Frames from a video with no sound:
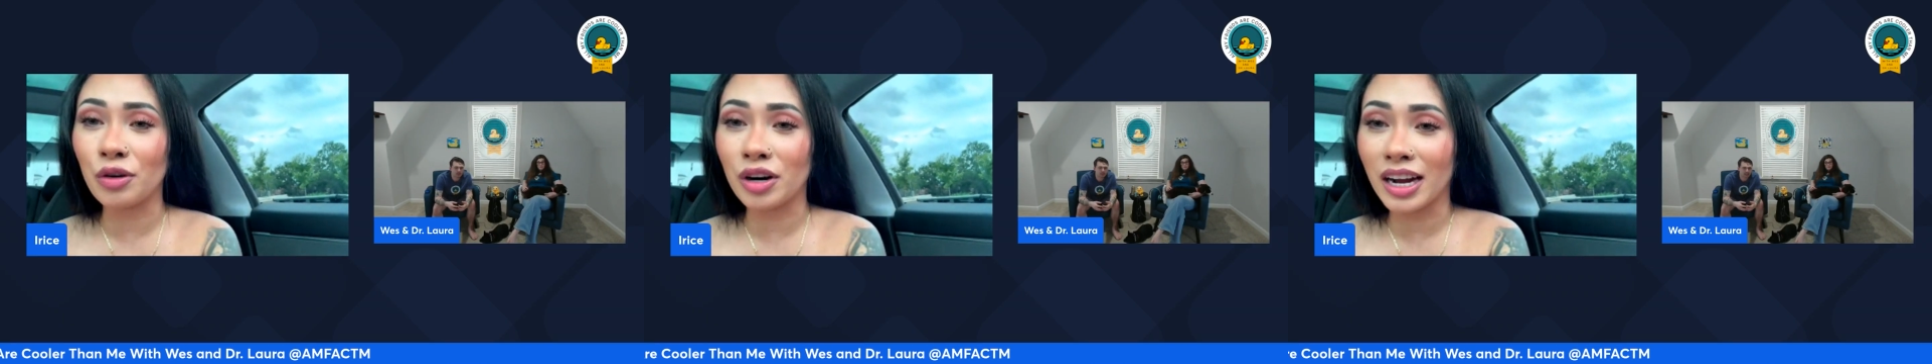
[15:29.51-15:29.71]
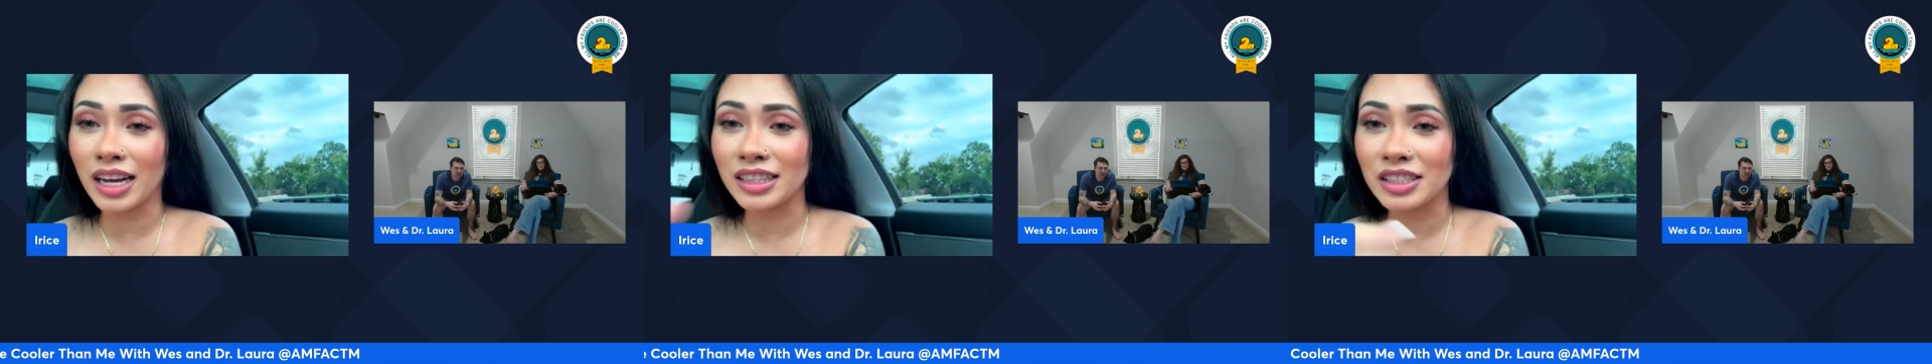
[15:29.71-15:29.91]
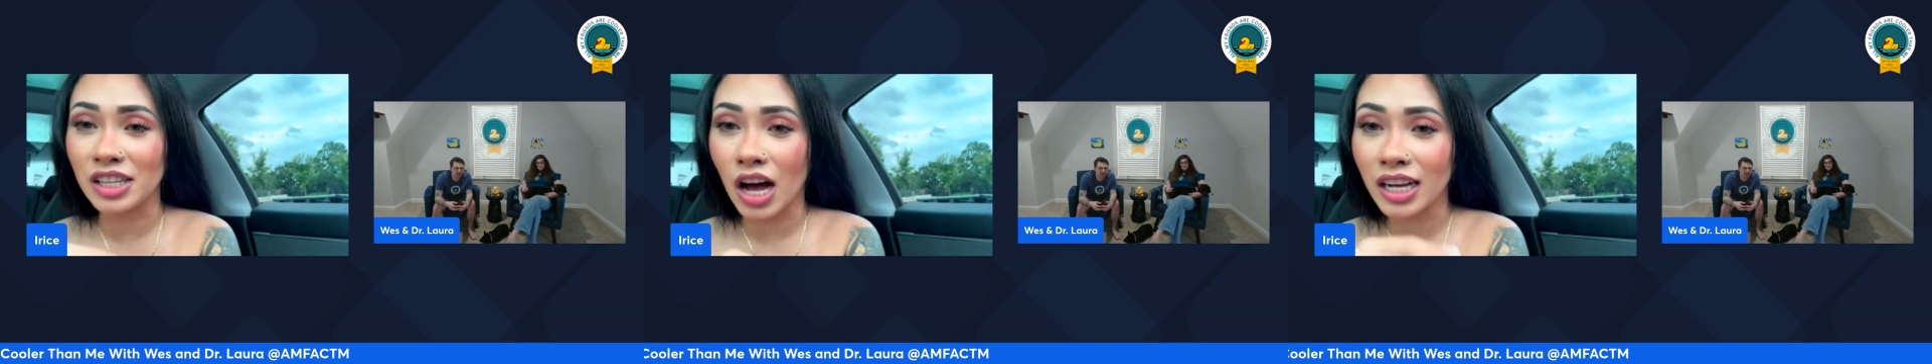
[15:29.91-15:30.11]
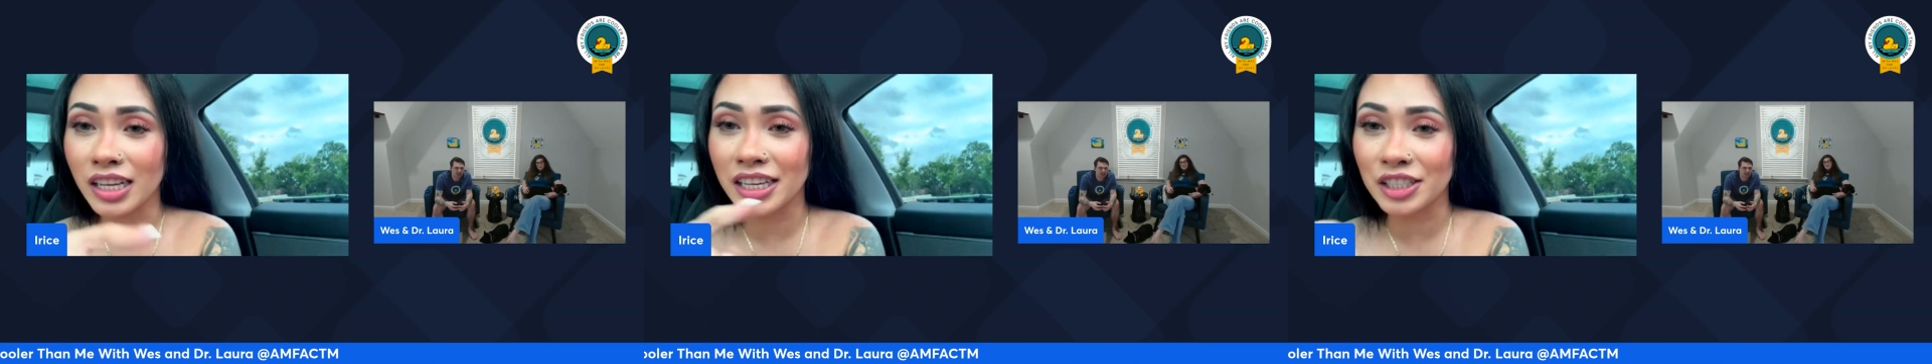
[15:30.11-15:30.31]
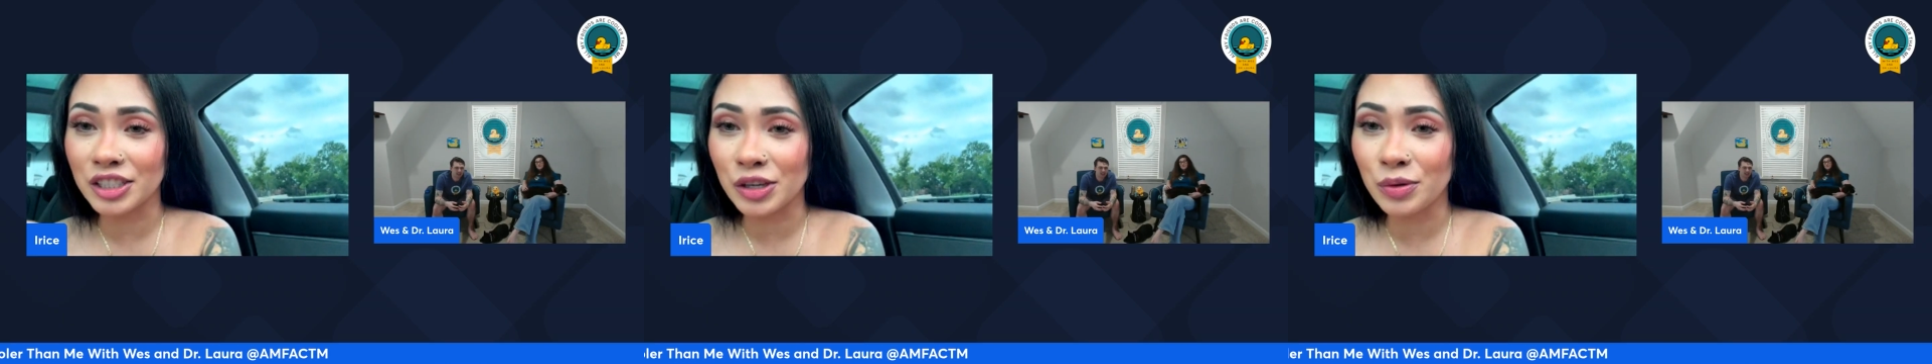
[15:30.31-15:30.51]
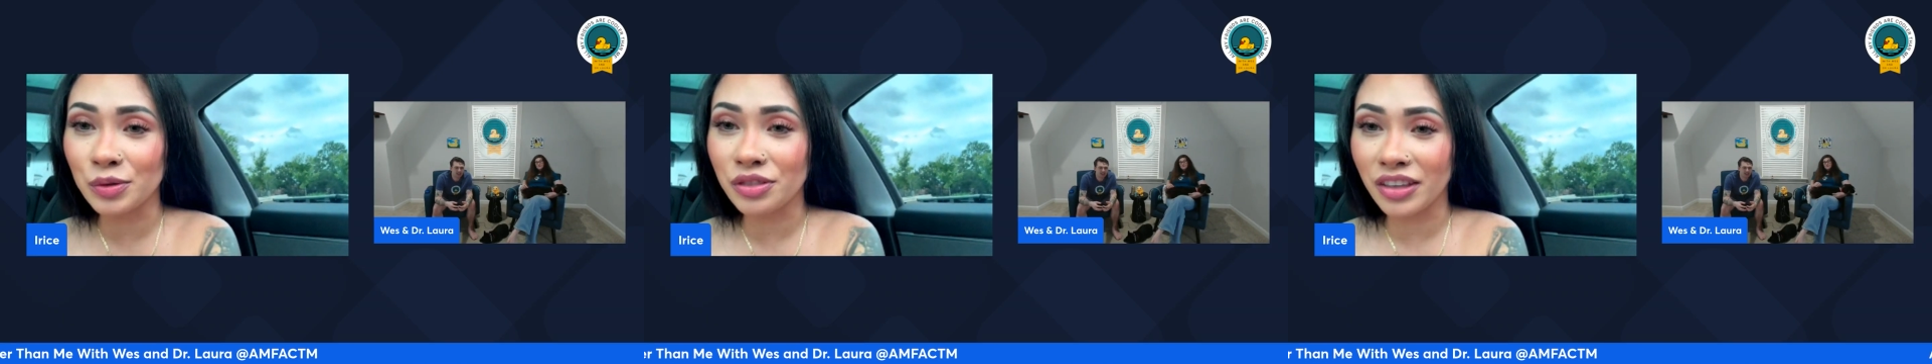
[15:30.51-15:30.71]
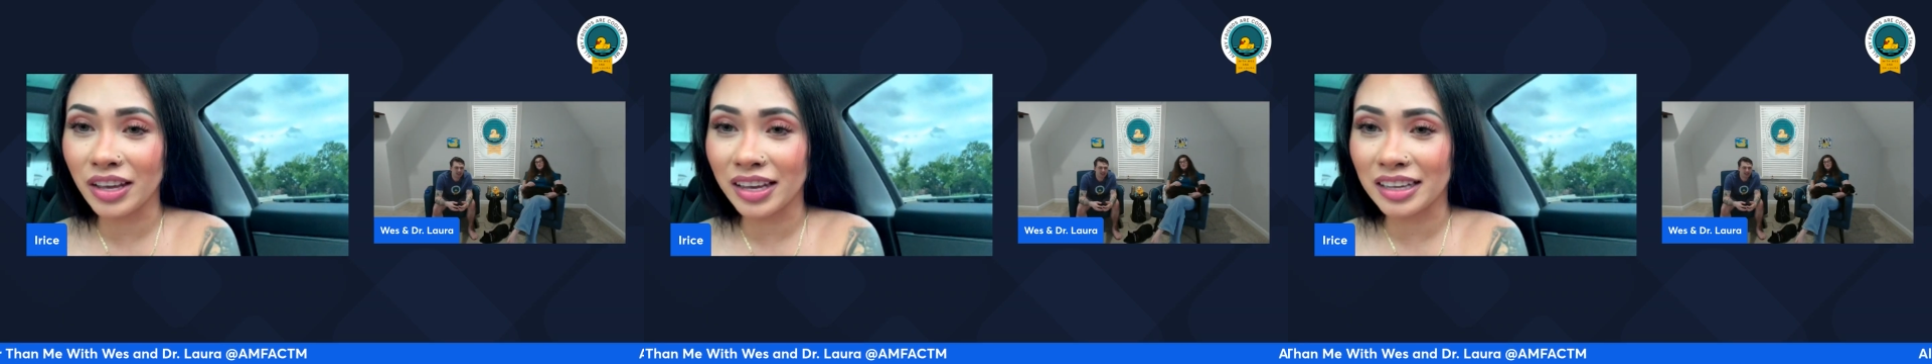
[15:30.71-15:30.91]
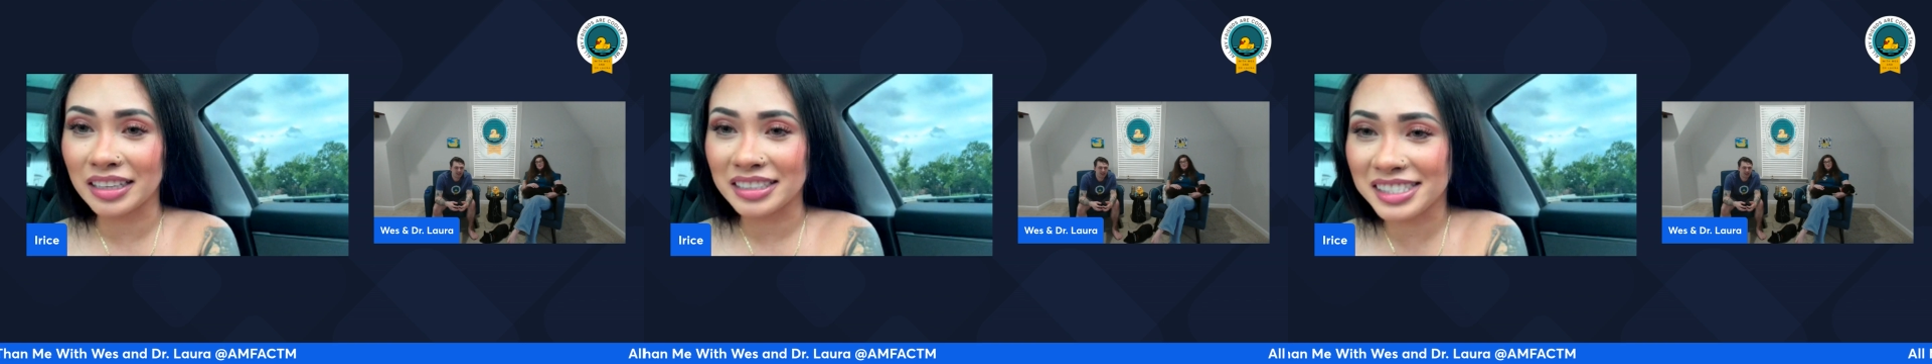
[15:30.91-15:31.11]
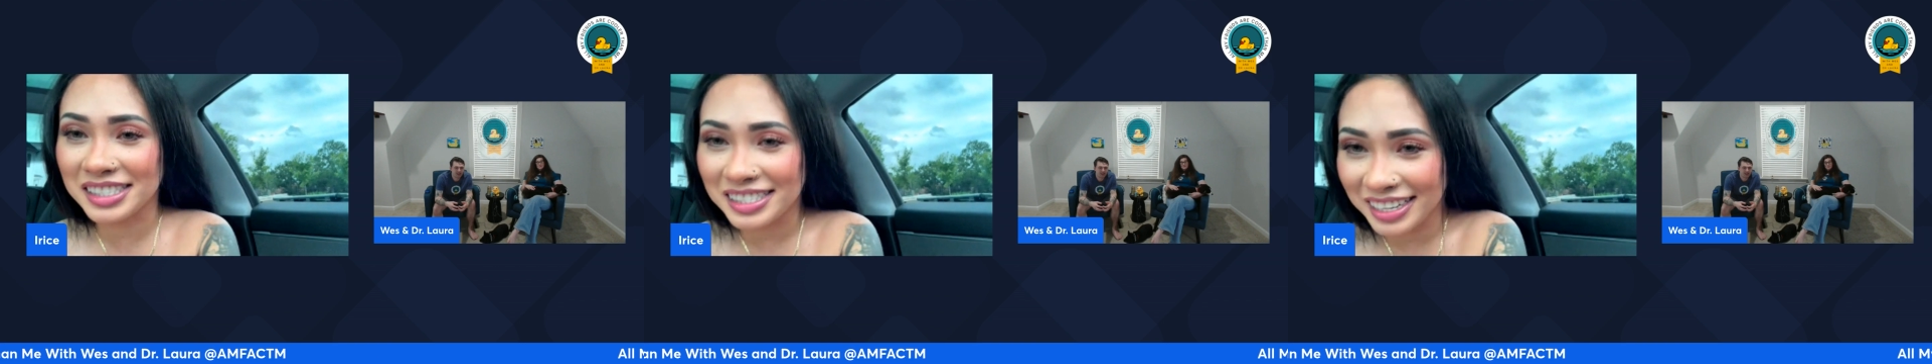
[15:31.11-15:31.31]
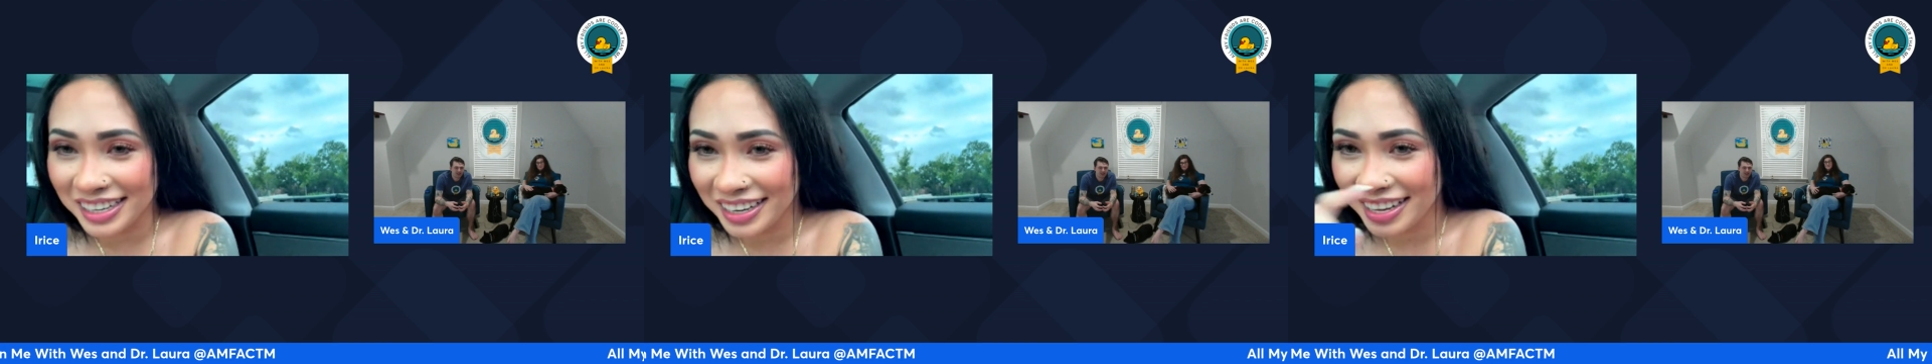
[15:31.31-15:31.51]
for unlocking new things.